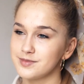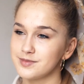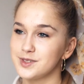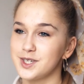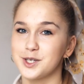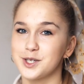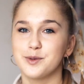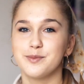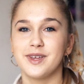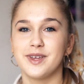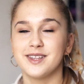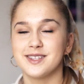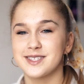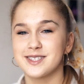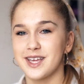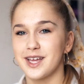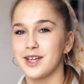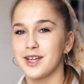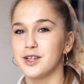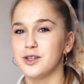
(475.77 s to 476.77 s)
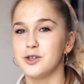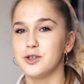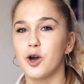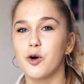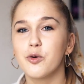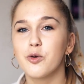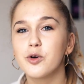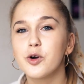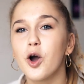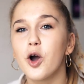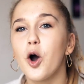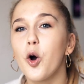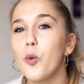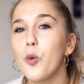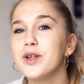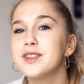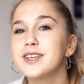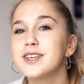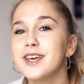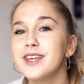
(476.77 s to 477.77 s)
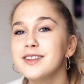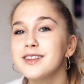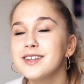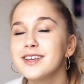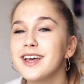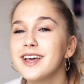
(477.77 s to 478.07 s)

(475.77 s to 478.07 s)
That means no COVID kit.